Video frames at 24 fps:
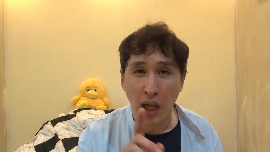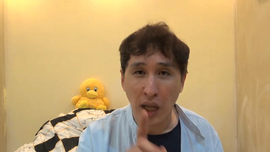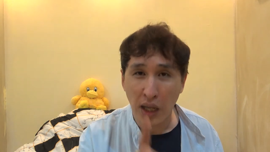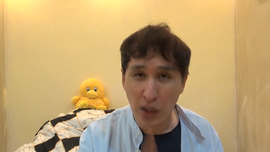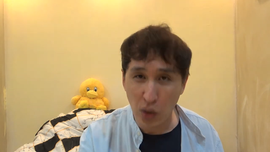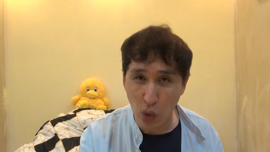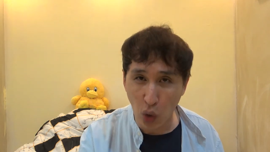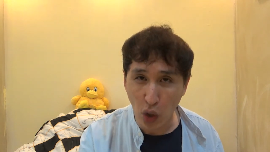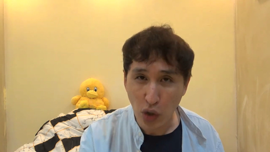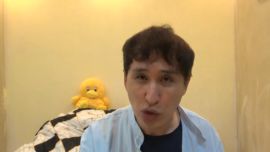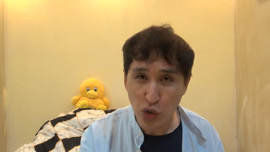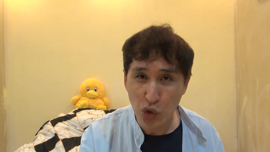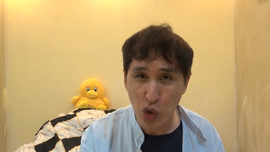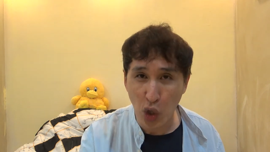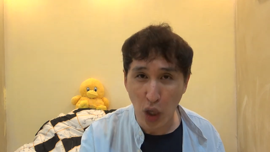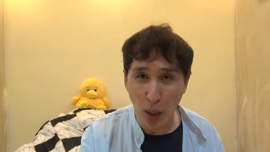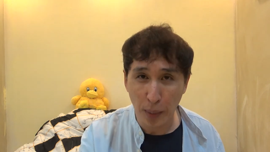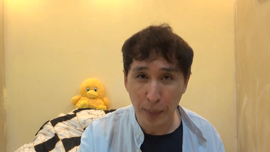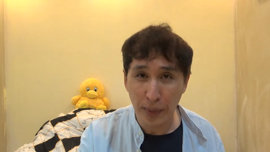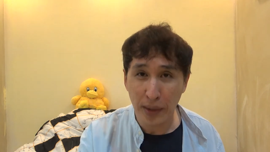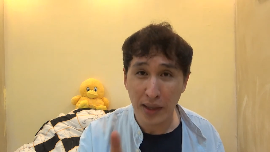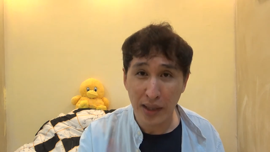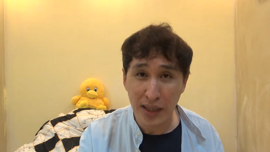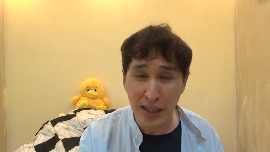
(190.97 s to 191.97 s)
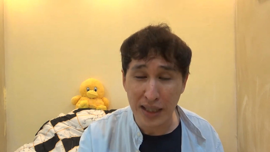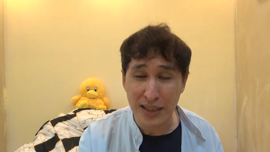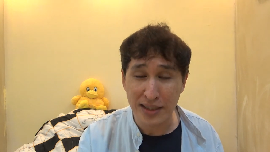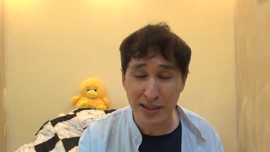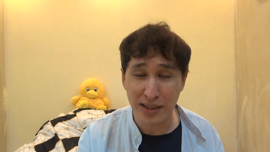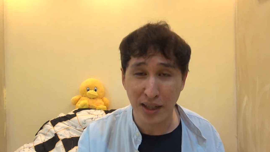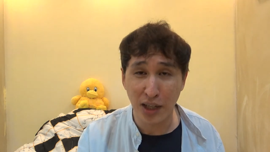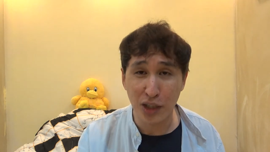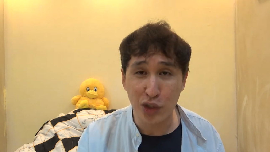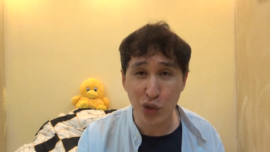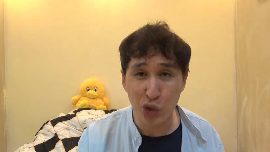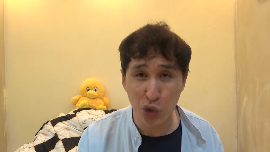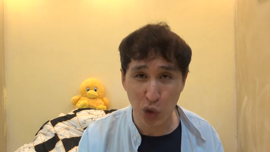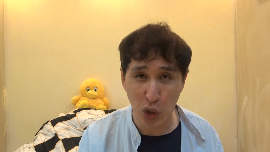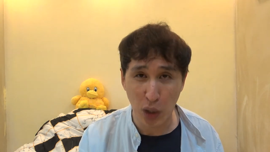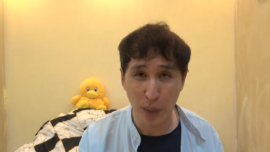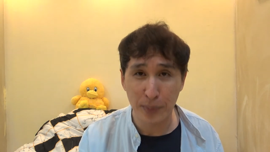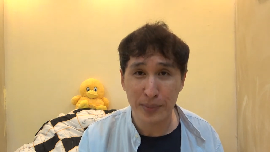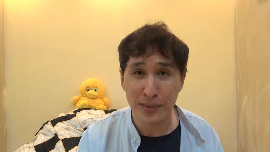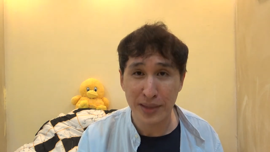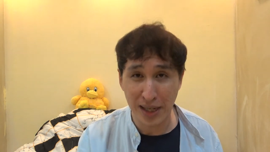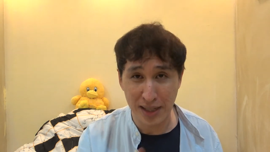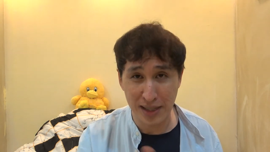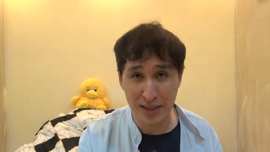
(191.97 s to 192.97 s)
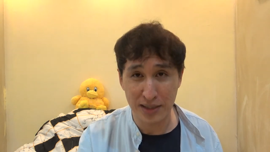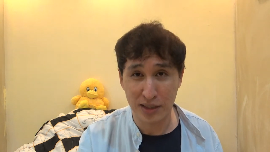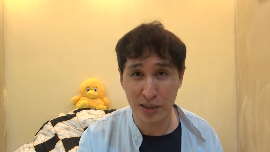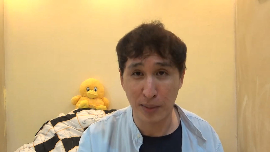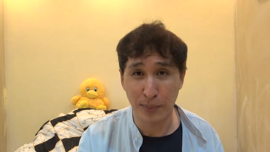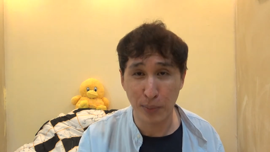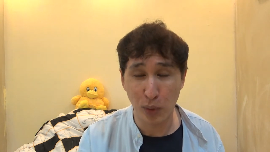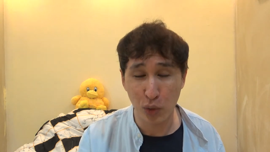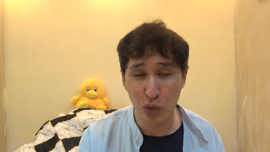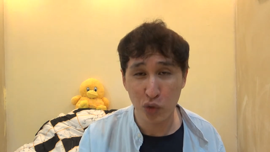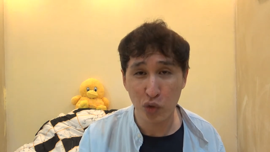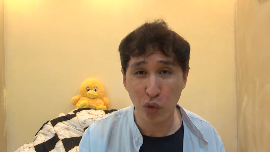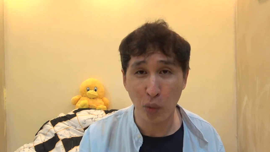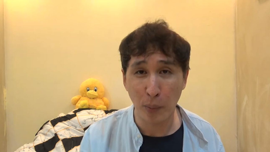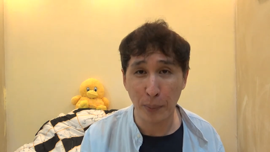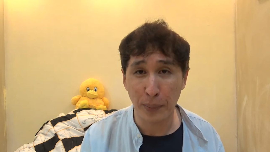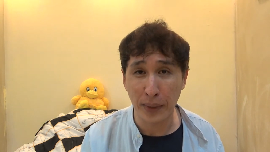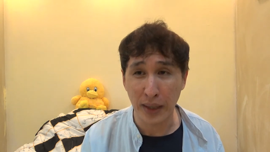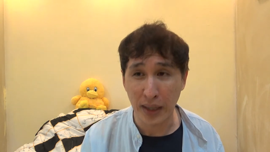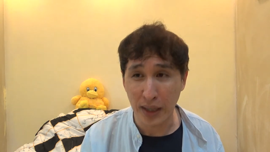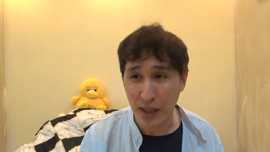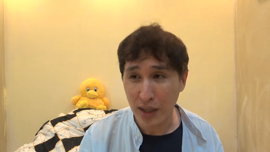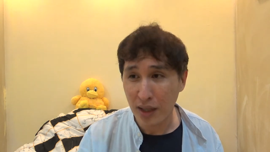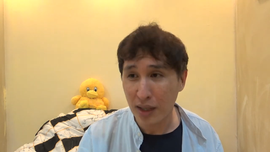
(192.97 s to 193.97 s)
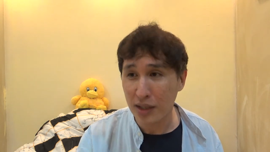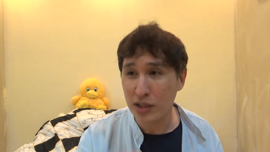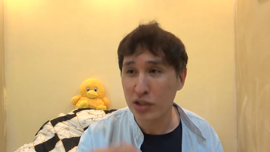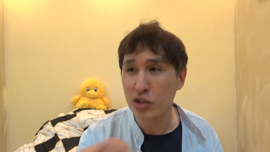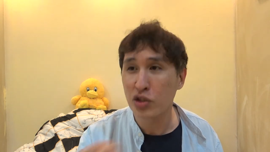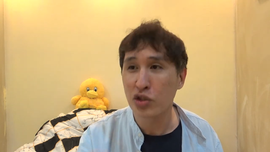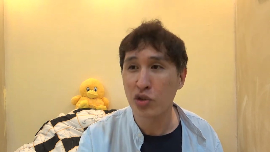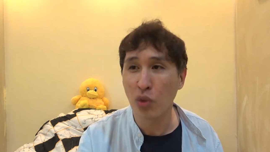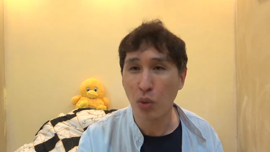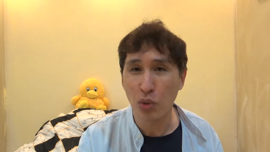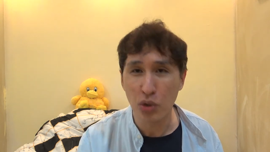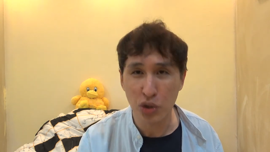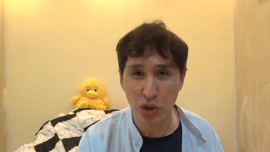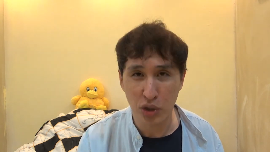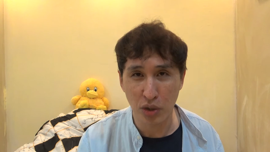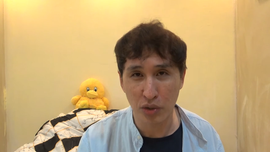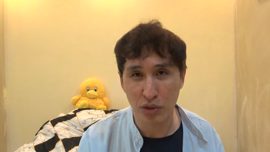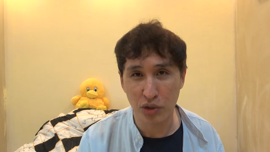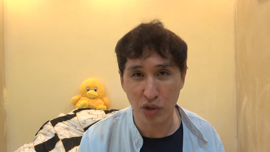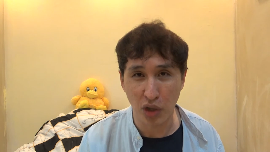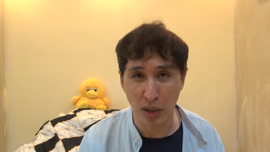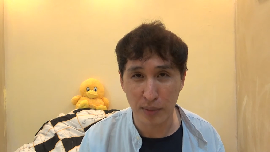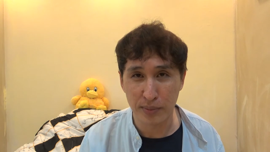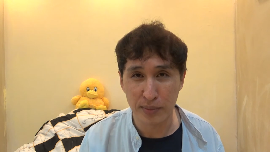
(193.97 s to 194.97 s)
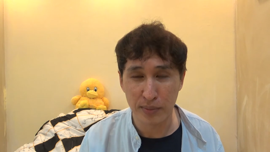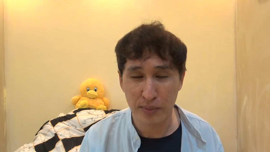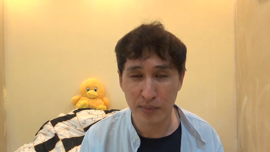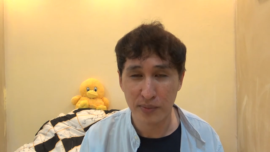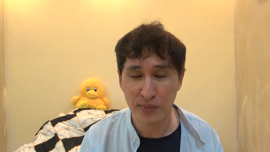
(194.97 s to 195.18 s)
Your job is a job that is supposed to be a social job.